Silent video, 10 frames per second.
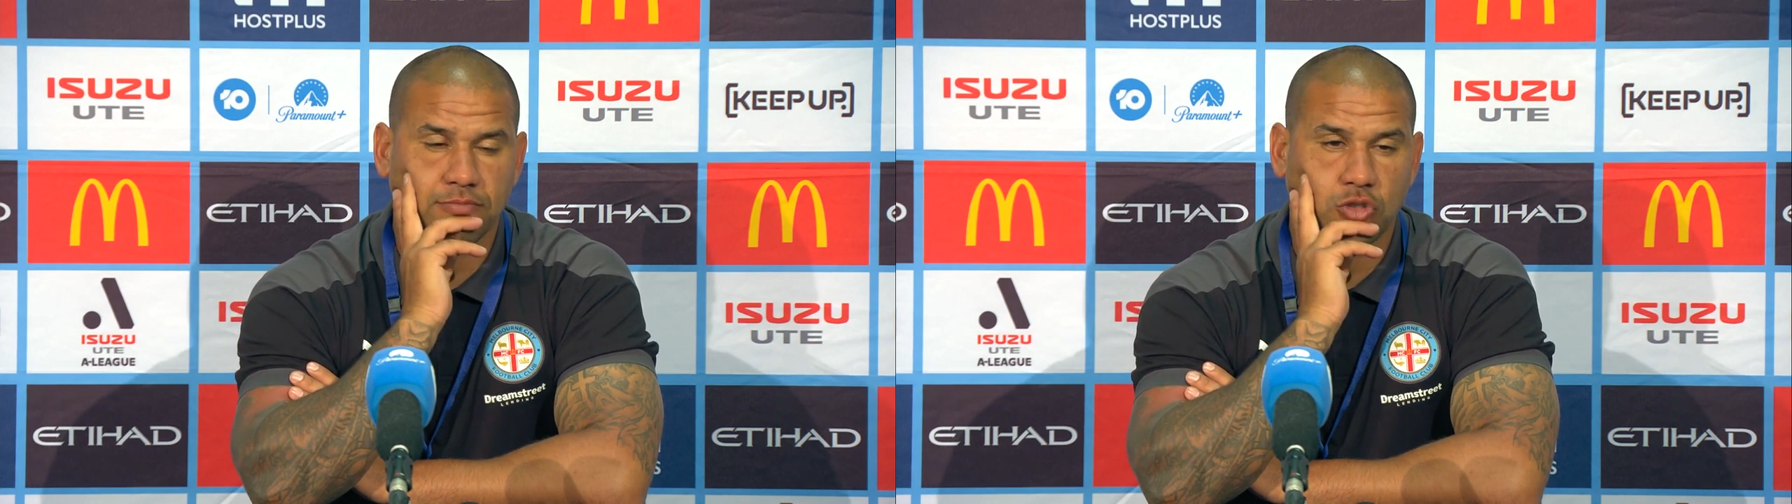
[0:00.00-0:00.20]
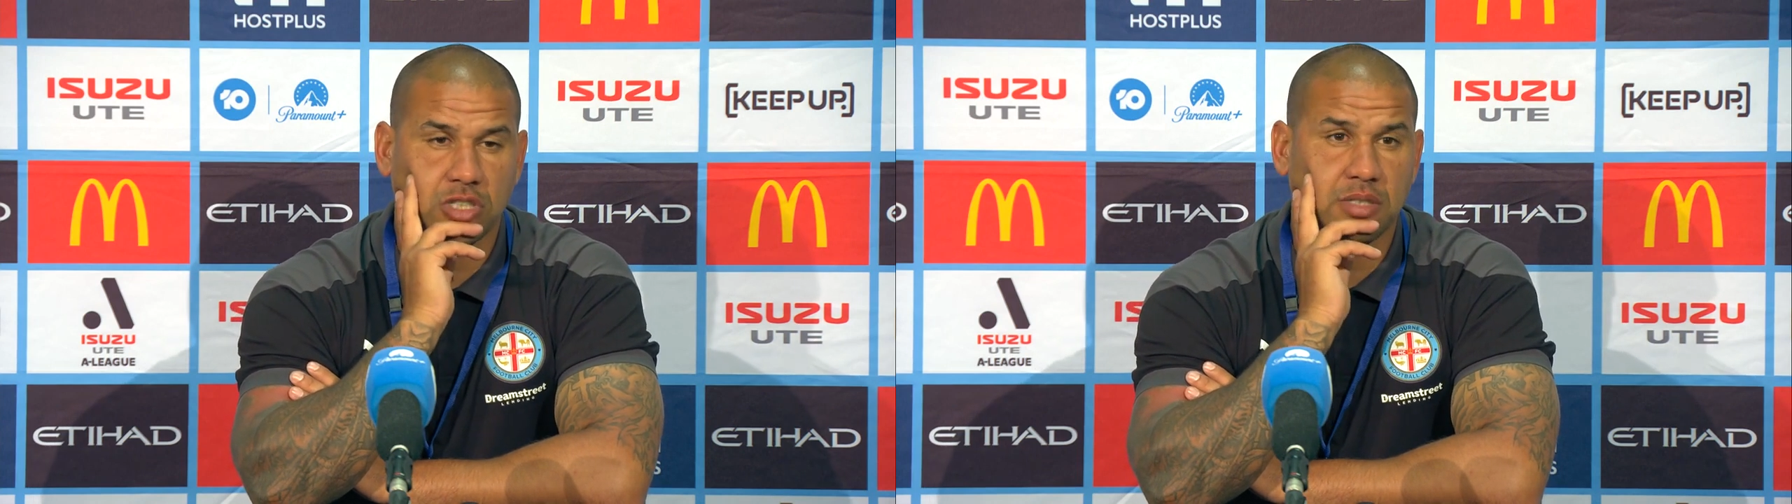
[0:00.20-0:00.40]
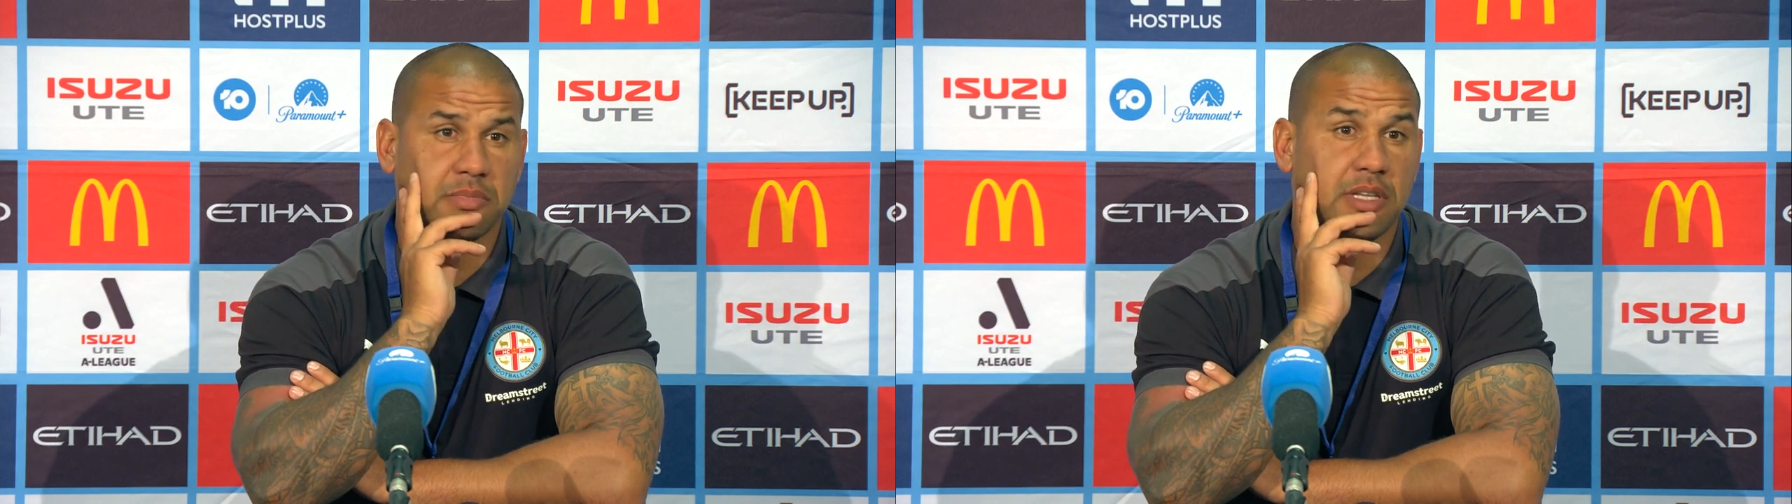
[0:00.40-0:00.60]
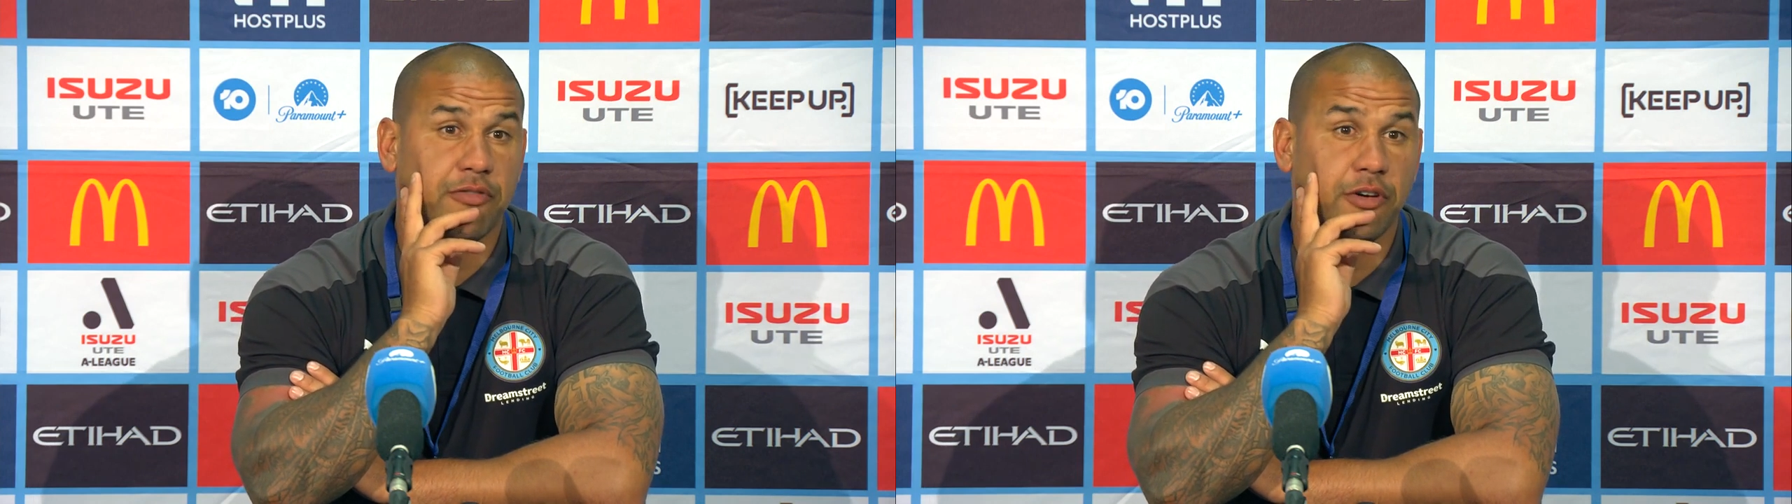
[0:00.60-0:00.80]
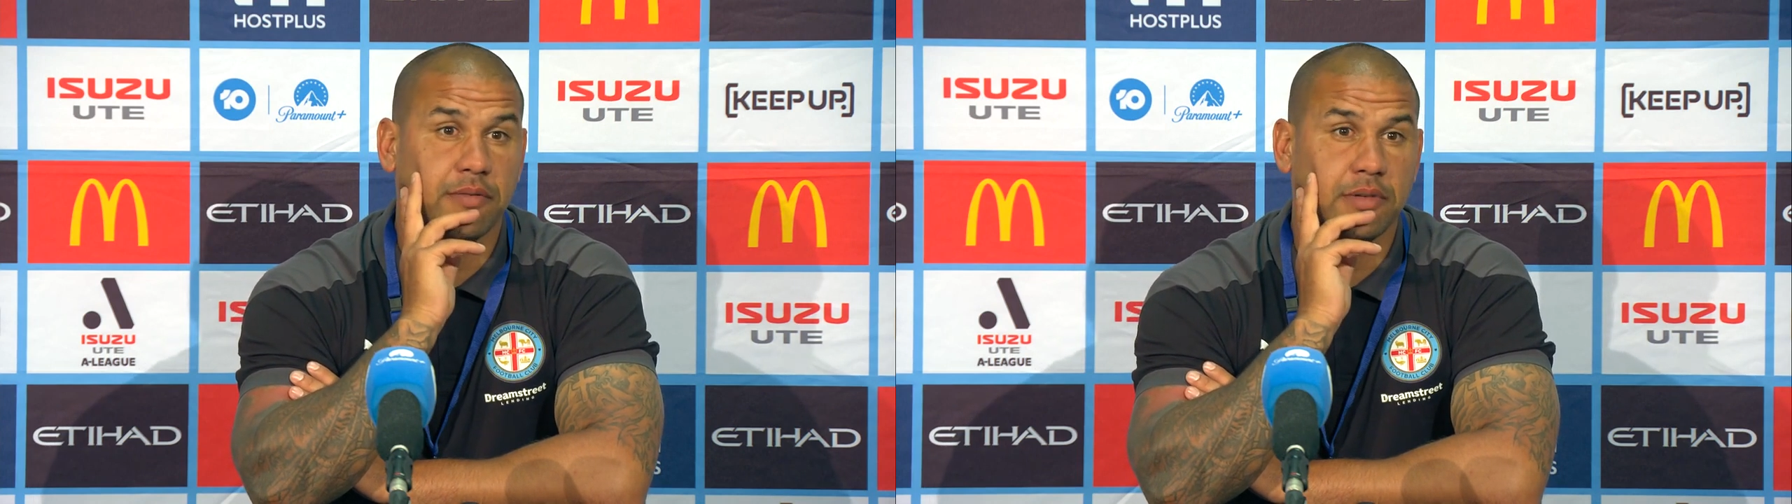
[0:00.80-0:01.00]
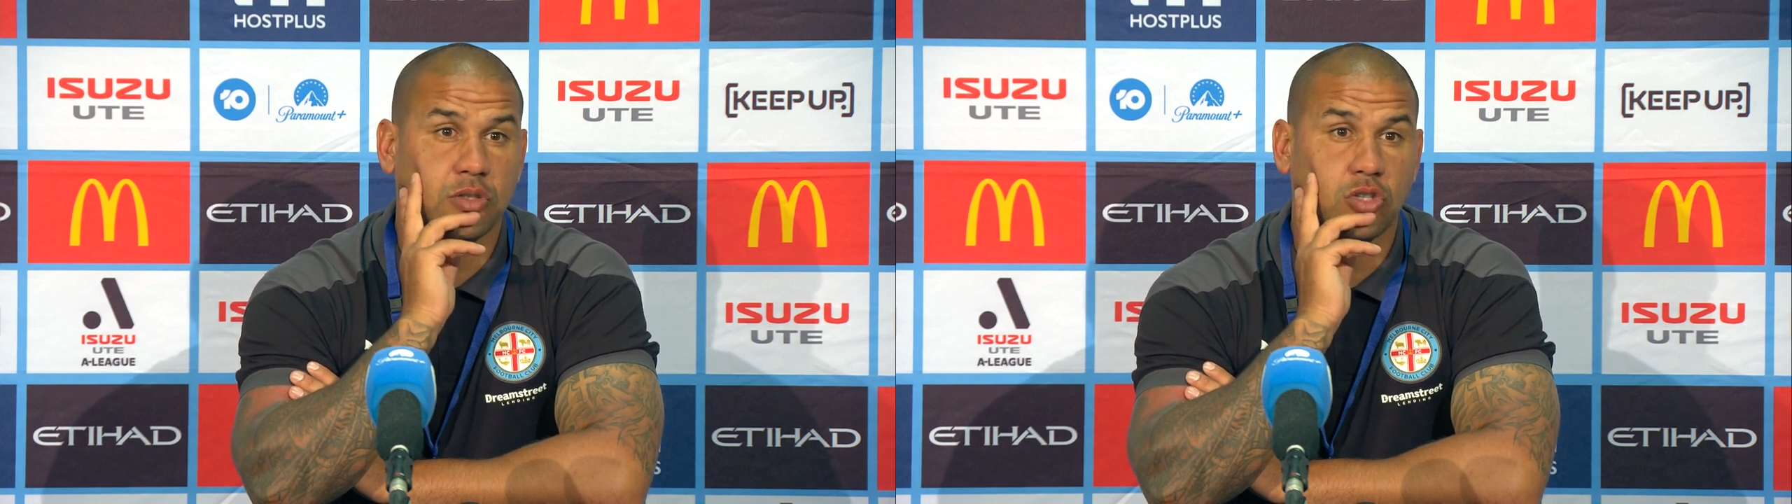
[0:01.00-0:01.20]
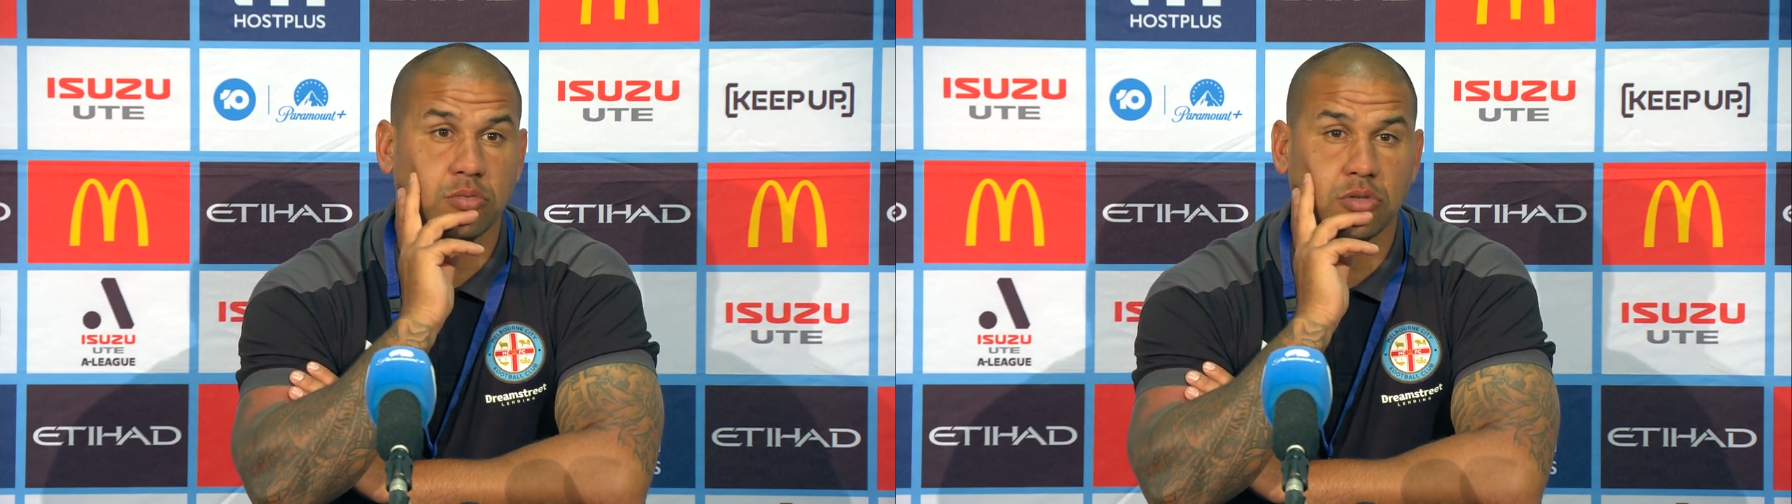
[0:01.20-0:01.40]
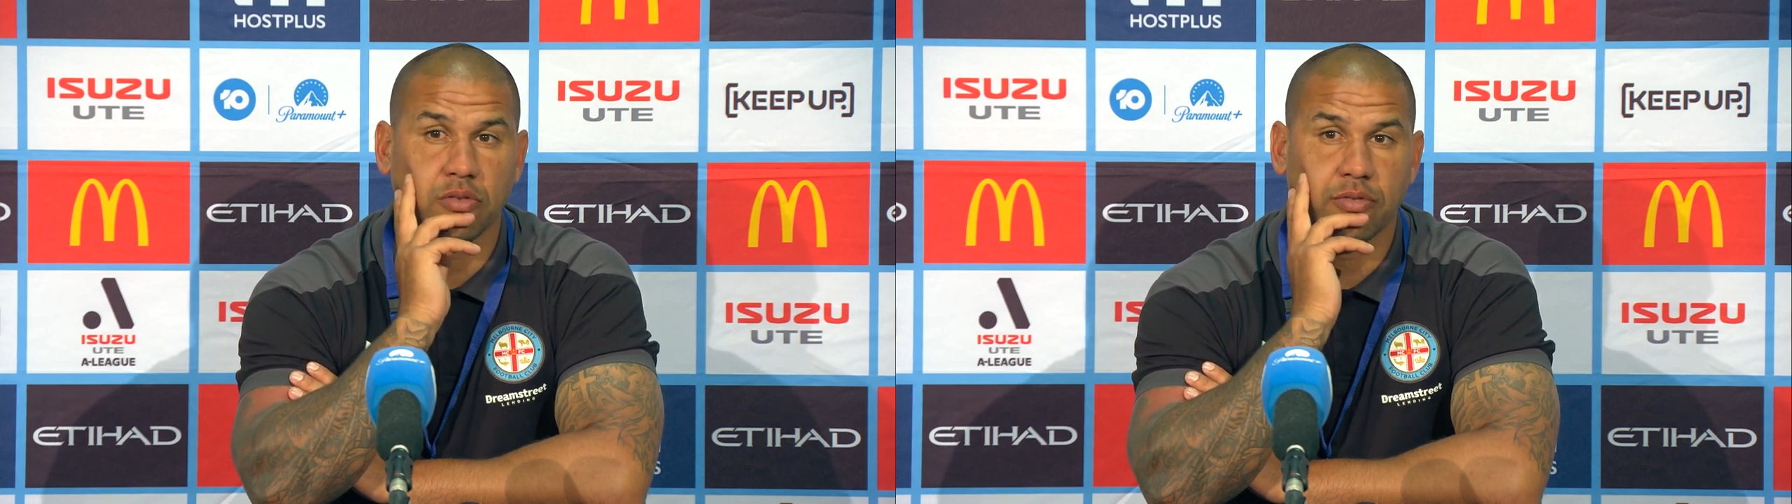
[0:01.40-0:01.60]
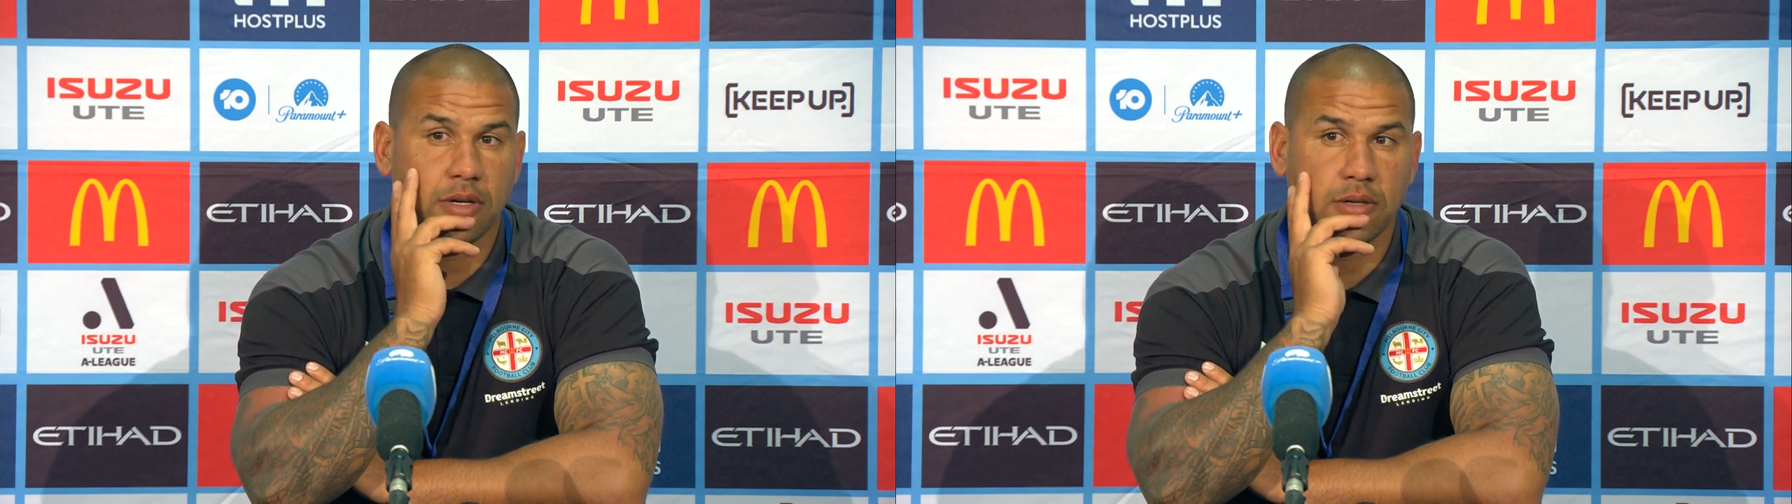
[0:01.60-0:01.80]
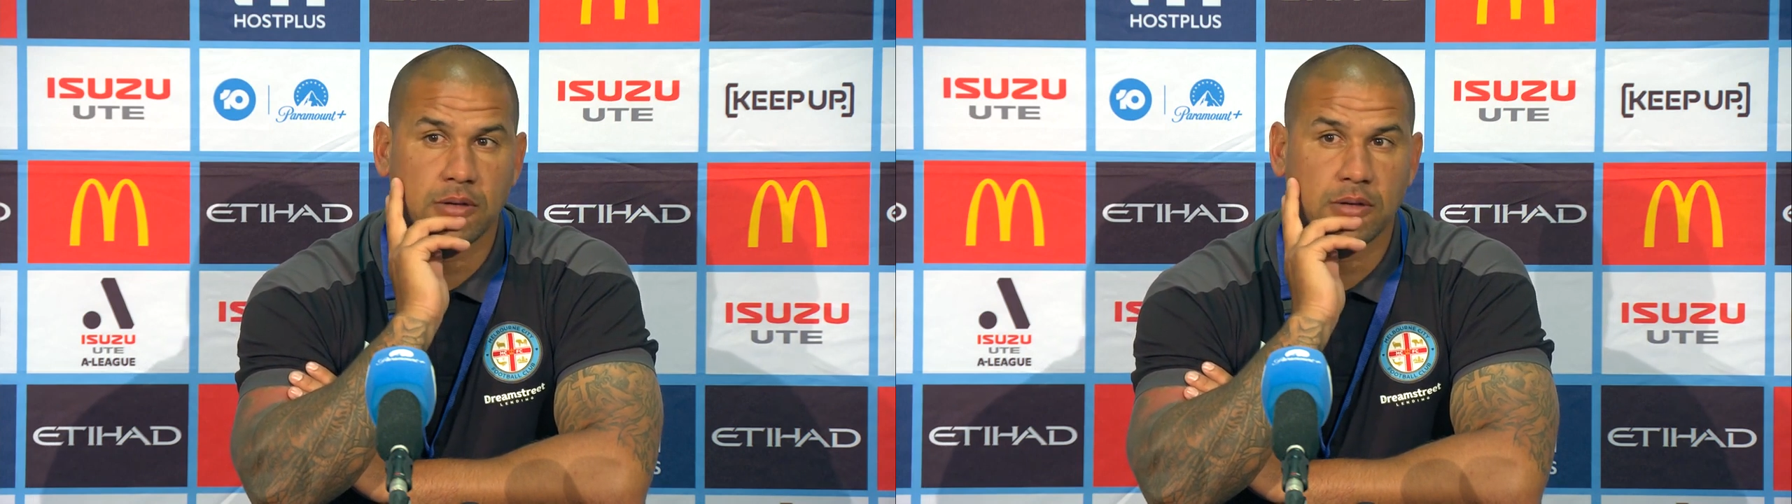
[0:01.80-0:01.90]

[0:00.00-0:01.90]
try something different in terms of